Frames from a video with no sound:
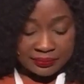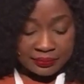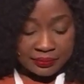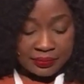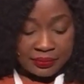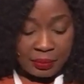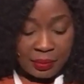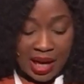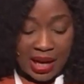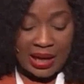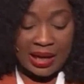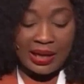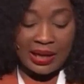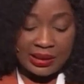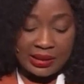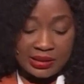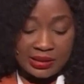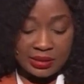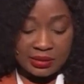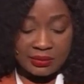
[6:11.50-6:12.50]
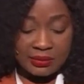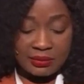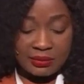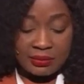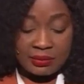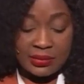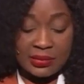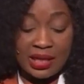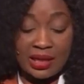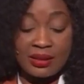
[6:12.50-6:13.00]
markets
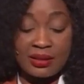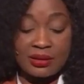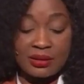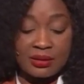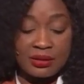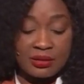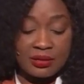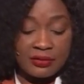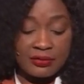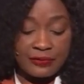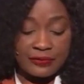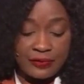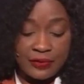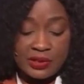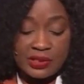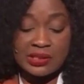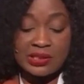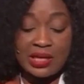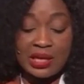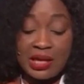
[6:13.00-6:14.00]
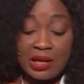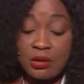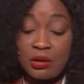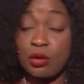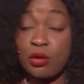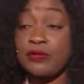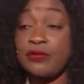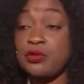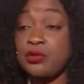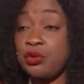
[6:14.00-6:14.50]
that foster a lot
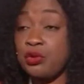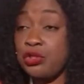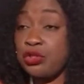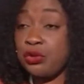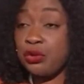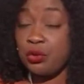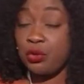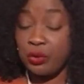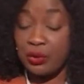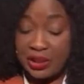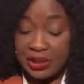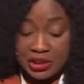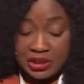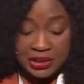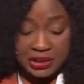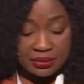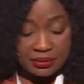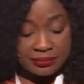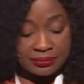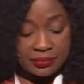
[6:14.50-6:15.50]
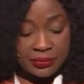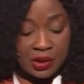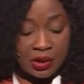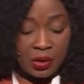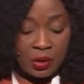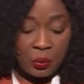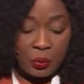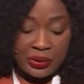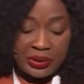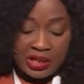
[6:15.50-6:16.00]
of social cohesion.
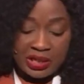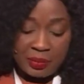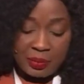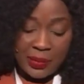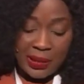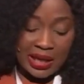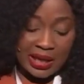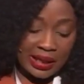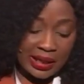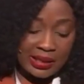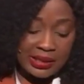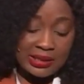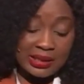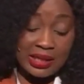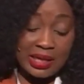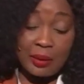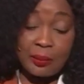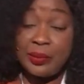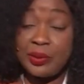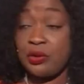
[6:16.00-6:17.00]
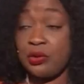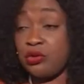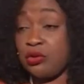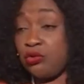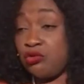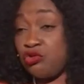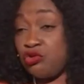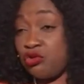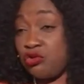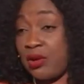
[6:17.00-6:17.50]
We need markets that are built
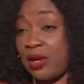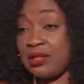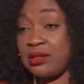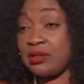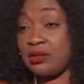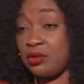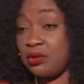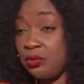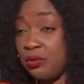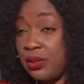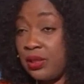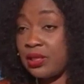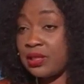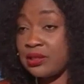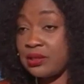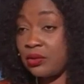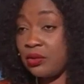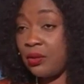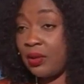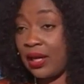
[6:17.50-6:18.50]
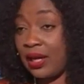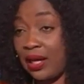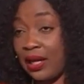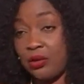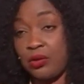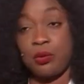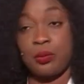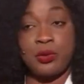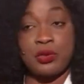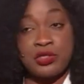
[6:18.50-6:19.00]
on trust. 2 years ago, I had
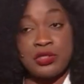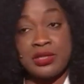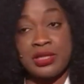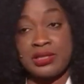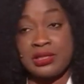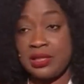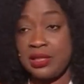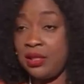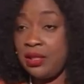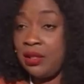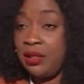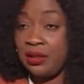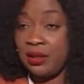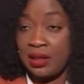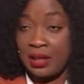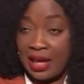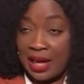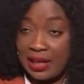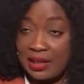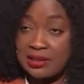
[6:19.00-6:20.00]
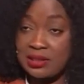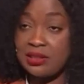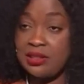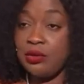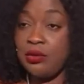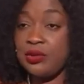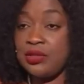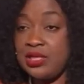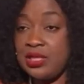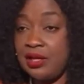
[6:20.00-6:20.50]
the opportunity at the
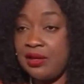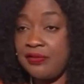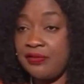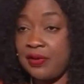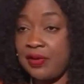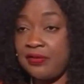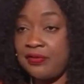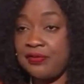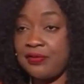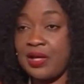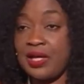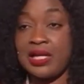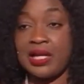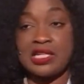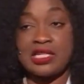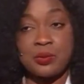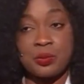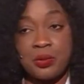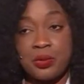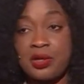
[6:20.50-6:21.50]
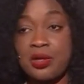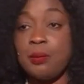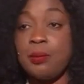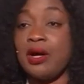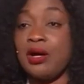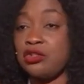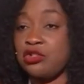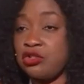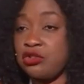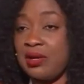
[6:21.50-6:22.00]
OTFF, and I spoke
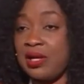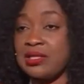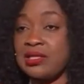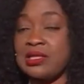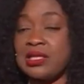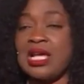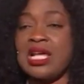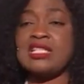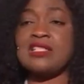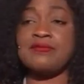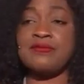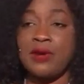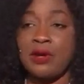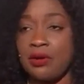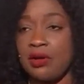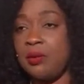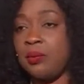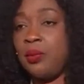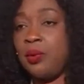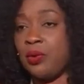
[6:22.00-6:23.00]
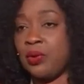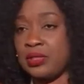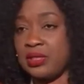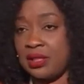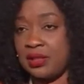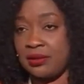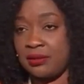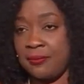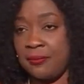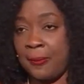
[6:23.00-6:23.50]
about trust. It's very
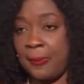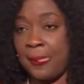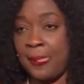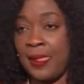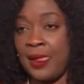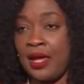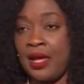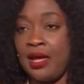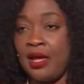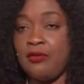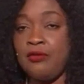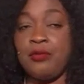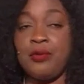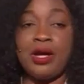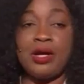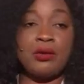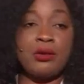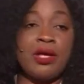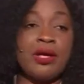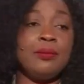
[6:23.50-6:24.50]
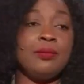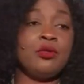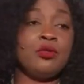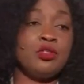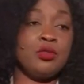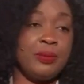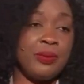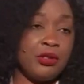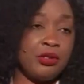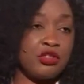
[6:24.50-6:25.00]
important. If we are not able to
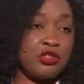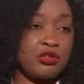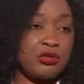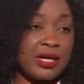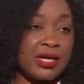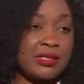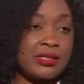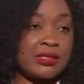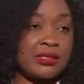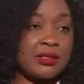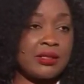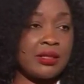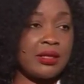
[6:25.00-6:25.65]
build trust,